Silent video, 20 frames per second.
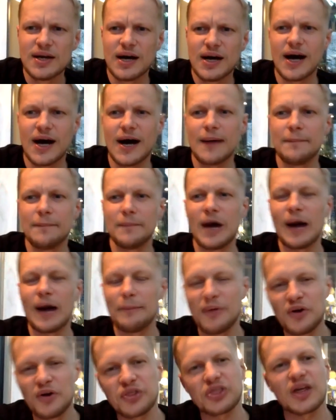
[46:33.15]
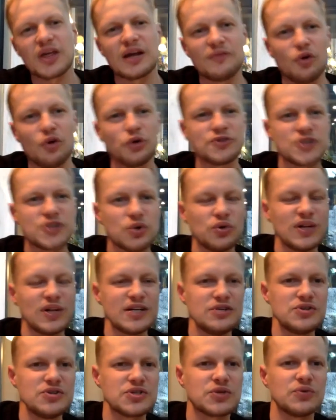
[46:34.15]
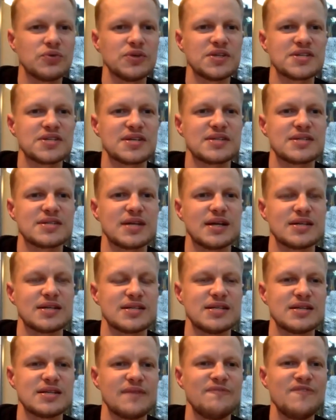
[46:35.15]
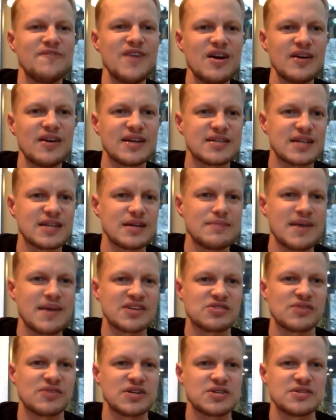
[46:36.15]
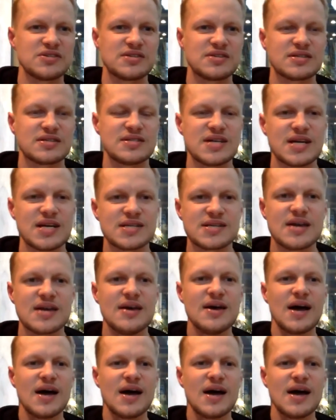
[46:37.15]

um, uh, both kind of old school and new school in the sense that it sees a very extended maceration, sixty days,